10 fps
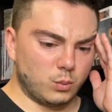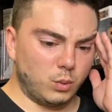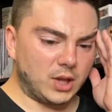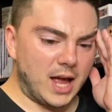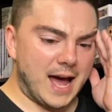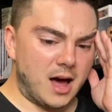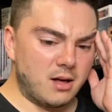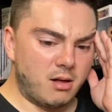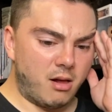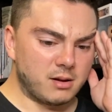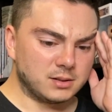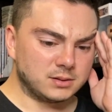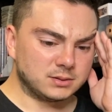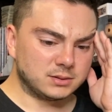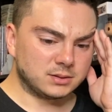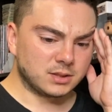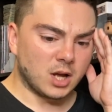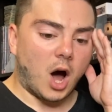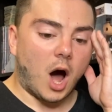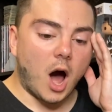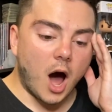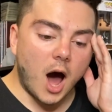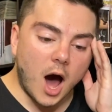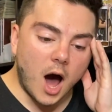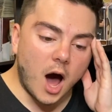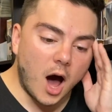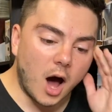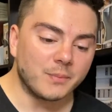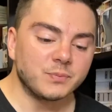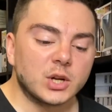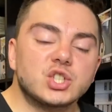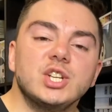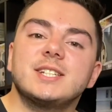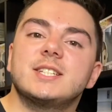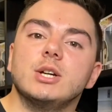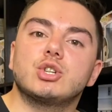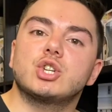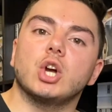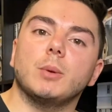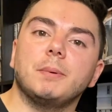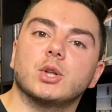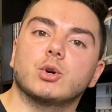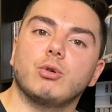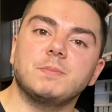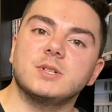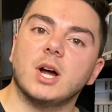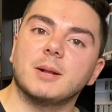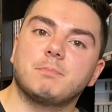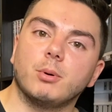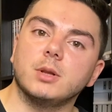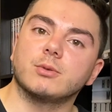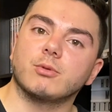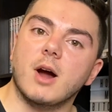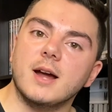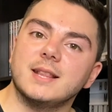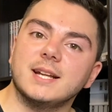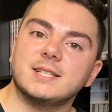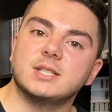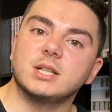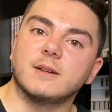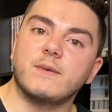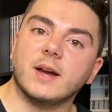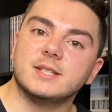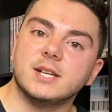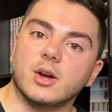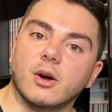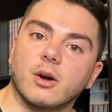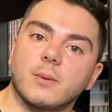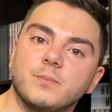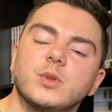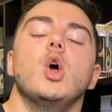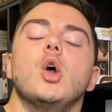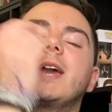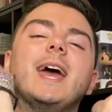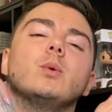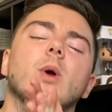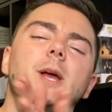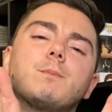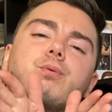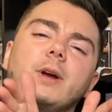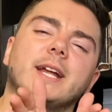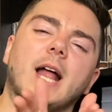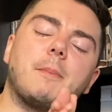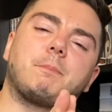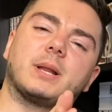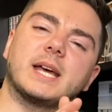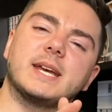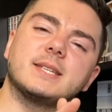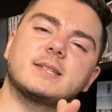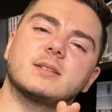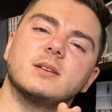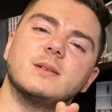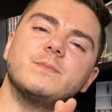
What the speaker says: What the hell? Oh! She's still shot with the kryptonite bullet, right? And that's still affecting her. Can we bring it up, please?